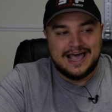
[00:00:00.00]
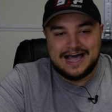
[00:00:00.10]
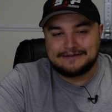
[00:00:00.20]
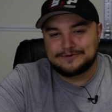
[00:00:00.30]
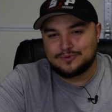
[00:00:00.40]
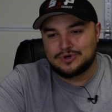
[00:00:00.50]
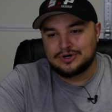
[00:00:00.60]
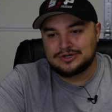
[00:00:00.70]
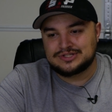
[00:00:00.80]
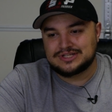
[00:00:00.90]

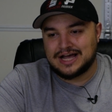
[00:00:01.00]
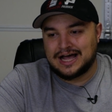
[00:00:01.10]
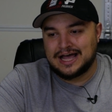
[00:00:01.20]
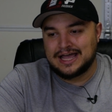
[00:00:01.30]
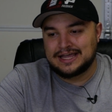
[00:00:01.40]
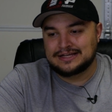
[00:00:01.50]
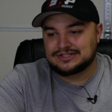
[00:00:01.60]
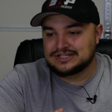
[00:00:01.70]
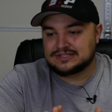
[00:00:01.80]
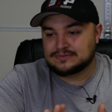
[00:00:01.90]
afterwards, I
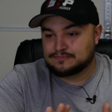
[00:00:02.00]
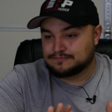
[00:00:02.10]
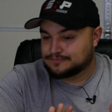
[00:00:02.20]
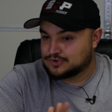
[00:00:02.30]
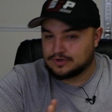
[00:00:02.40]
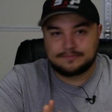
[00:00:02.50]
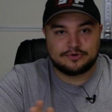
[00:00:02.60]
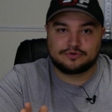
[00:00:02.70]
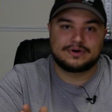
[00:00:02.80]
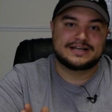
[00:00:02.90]
just sort of
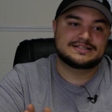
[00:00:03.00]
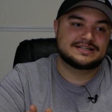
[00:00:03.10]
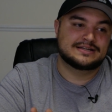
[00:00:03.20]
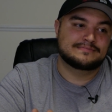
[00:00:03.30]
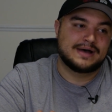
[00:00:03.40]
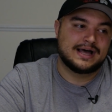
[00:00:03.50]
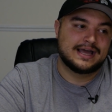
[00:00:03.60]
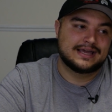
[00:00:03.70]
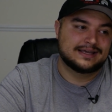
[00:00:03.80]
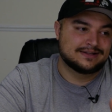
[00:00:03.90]
progressed in
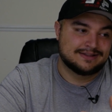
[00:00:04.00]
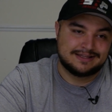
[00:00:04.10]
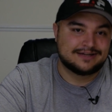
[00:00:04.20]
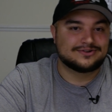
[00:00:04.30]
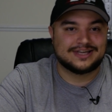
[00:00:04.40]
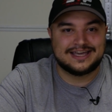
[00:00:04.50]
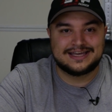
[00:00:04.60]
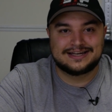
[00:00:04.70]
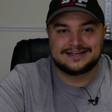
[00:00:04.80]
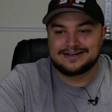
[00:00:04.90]
my little
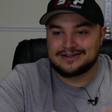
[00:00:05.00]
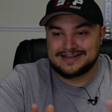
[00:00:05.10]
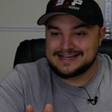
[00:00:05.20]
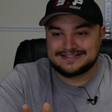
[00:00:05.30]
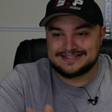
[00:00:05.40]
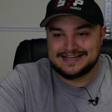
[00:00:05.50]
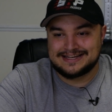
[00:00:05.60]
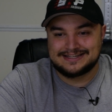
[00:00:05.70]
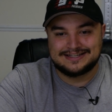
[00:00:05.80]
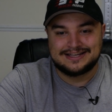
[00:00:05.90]
kidness
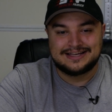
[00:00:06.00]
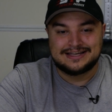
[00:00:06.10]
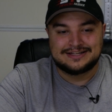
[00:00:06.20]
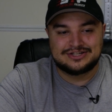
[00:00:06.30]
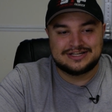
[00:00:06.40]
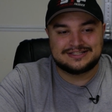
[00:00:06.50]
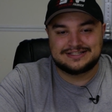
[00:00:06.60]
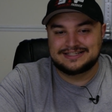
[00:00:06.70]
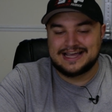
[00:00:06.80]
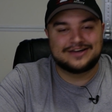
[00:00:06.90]
and
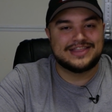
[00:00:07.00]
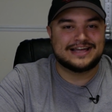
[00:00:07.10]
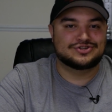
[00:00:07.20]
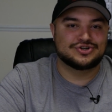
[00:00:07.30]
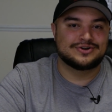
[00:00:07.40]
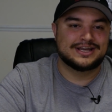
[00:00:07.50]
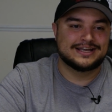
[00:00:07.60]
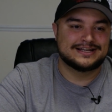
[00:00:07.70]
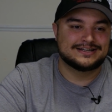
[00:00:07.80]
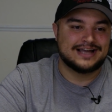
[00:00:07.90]
just down that journey.
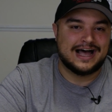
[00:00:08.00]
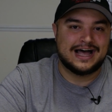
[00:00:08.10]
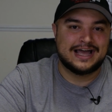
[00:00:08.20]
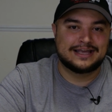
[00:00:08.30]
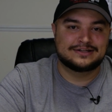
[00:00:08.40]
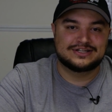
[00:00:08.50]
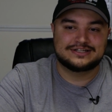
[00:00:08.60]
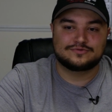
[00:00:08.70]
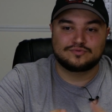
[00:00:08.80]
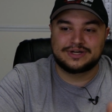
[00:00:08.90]
And I
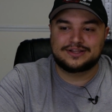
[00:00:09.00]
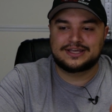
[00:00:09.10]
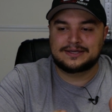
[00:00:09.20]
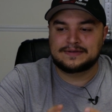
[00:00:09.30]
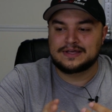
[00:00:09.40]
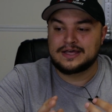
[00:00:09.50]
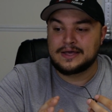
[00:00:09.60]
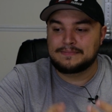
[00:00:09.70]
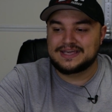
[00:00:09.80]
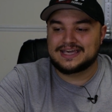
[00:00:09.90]
just really
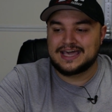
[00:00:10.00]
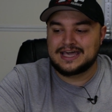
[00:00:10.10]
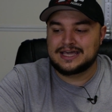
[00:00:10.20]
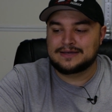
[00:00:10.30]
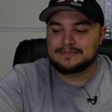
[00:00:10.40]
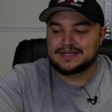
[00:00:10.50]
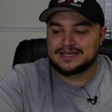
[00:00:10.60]
became